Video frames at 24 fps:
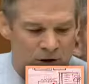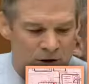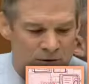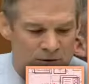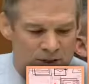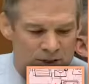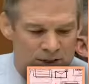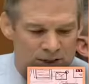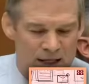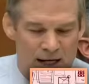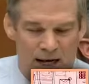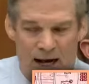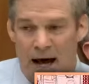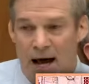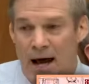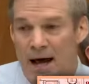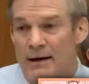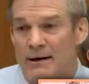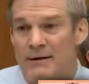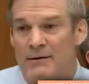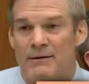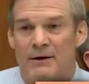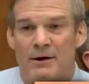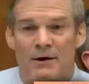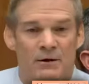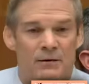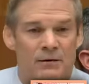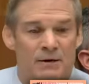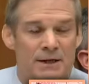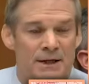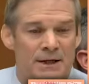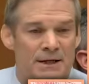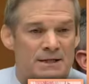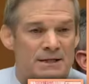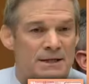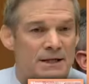oath, he said, I don't know
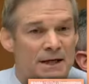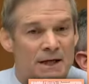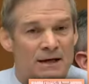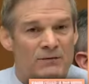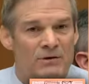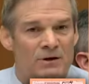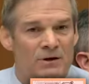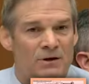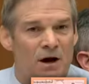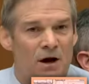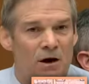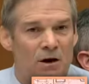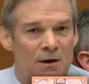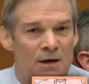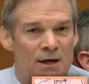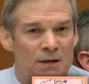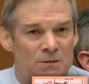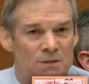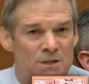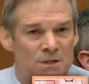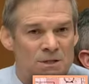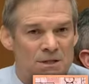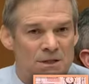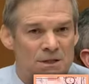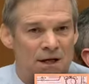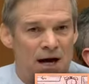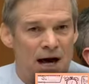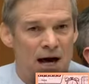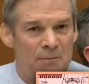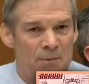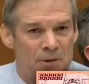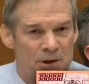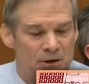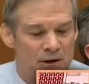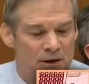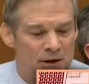who it is, even though he was
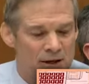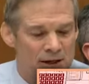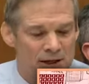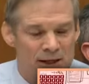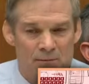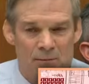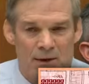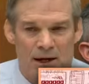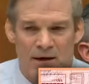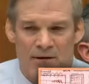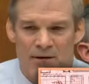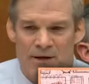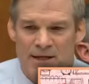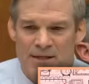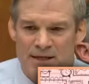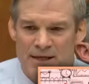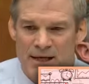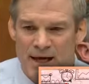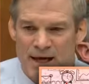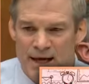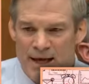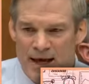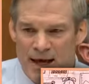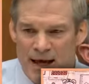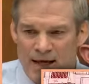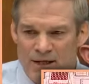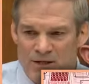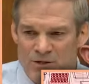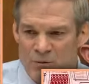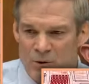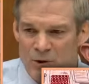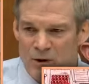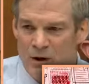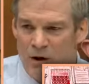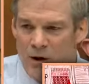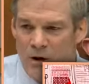copied on an email that said
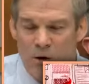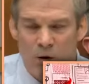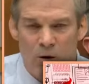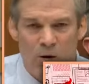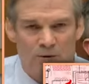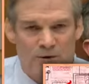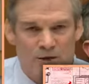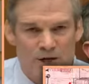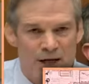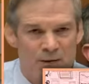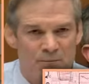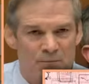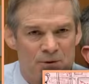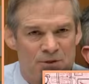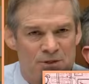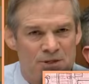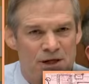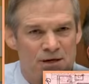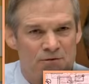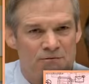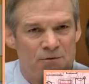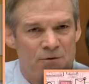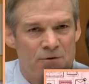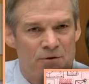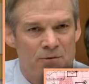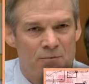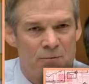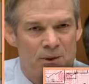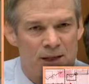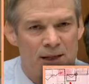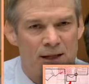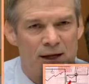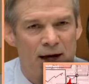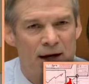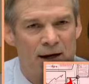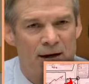H will hold 10% for the
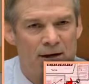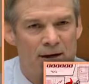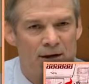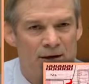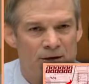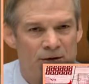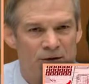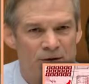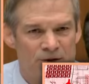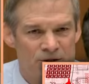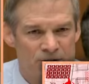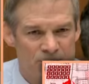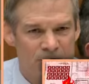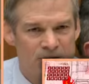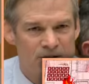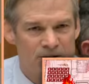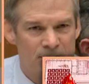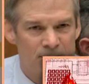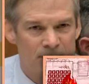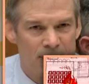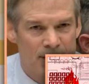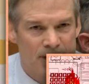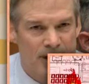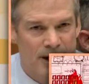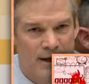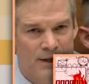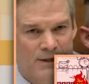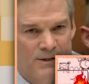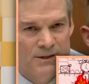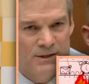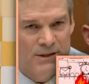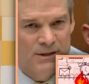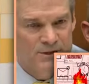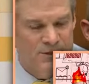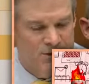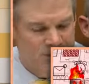big guy. You sure it's the big guy
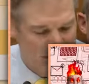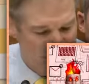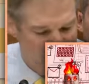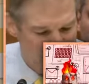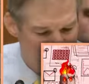is Joe